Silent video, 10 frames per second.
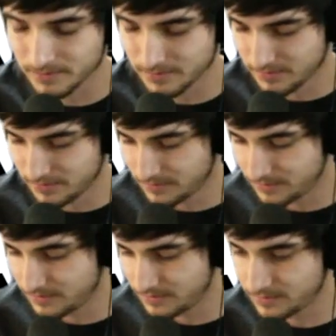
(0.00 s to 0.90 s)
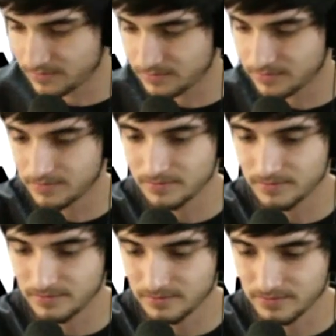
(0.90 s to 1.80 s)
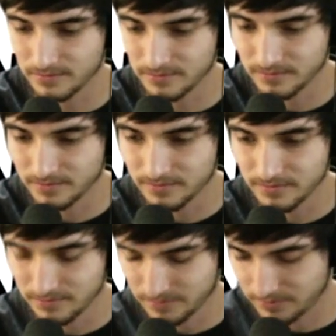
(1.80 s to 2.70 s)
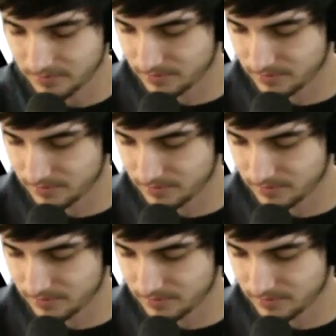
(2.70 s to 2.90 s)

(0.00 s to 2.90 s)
Nothing is said.